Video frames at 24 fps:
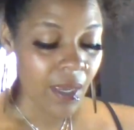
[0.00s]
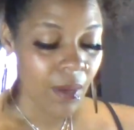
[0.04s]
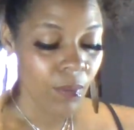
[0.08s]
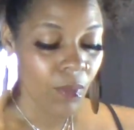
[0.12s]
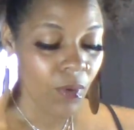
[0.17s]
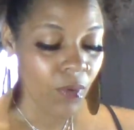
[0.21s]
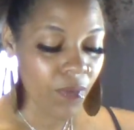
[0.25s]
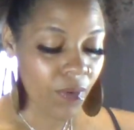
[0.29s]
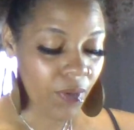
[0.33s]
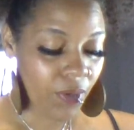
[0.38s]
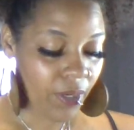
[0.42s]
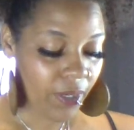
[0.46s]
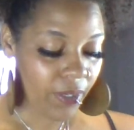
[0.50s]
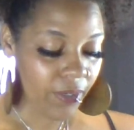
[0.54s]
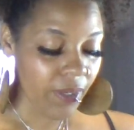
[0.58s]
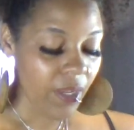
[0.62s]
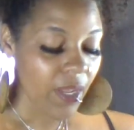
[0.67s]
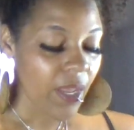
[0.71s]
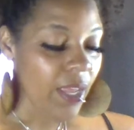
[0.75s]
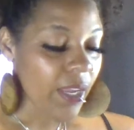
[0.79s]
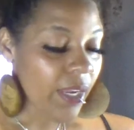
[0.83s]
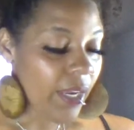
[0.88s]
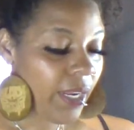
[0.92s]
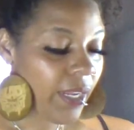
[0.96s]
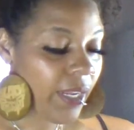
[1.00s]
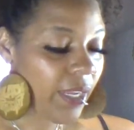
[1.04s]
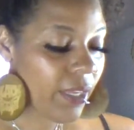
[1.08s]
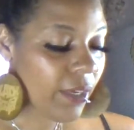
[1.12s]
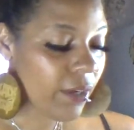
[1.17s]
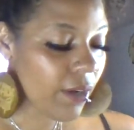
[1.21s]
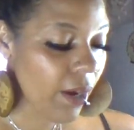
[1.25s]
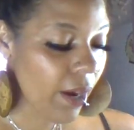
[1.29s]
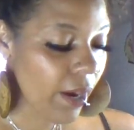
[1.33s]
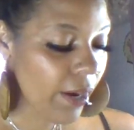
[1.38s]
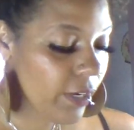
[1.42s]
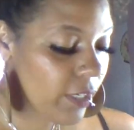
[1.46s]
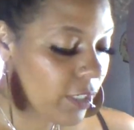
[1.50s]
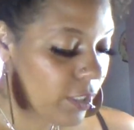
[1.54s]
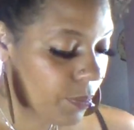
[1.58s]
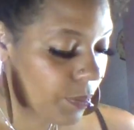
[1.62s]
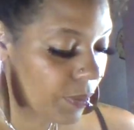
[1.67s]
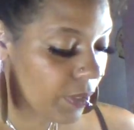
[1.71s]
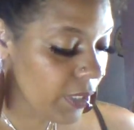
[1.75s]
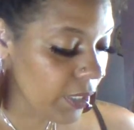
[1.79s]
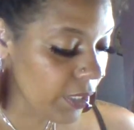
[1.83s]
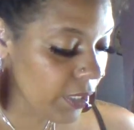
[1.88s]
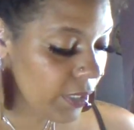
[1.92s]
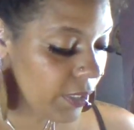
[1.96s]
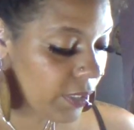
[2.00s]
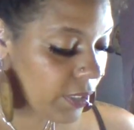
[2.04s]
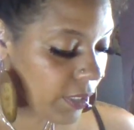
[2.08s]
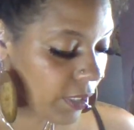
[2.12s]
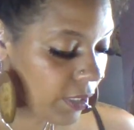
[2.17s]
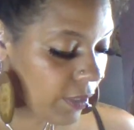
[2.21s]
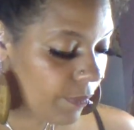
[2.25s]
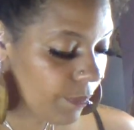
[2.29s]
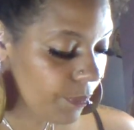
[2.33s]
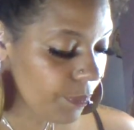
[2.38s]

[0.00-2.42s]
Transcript: Moving on. Can I get cards, please?